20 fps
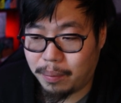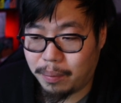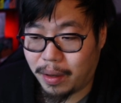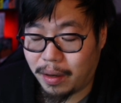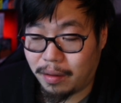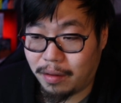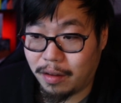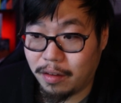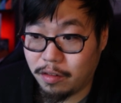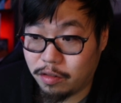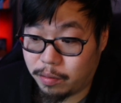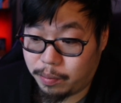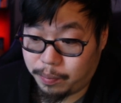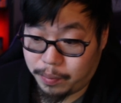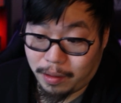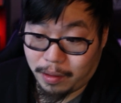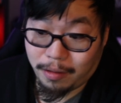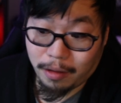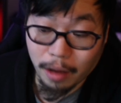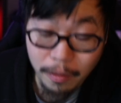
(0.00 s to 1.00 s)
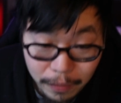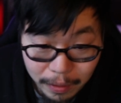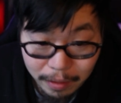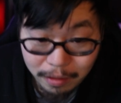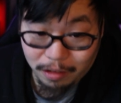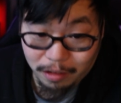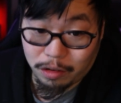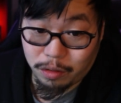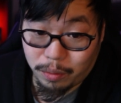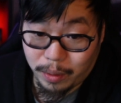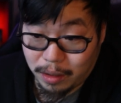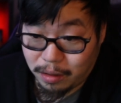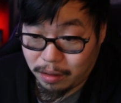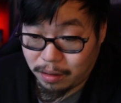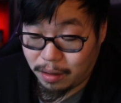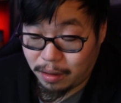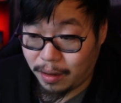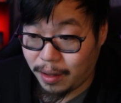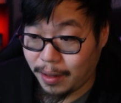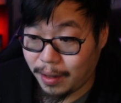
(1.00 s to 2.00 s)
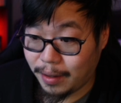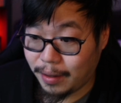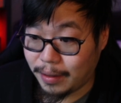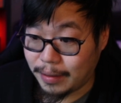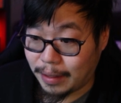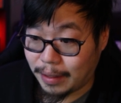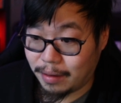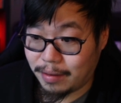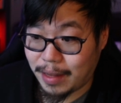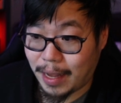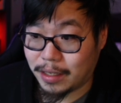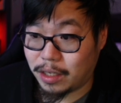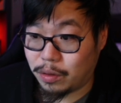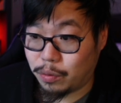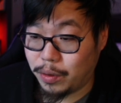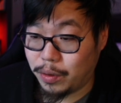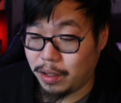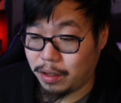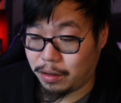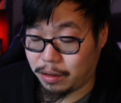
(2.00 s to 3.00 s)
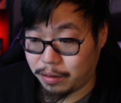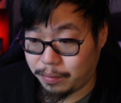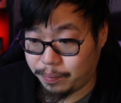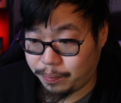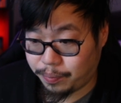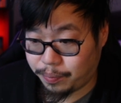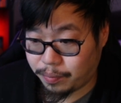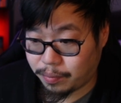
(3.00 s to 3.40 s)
but in this specific situation, it's actually really good.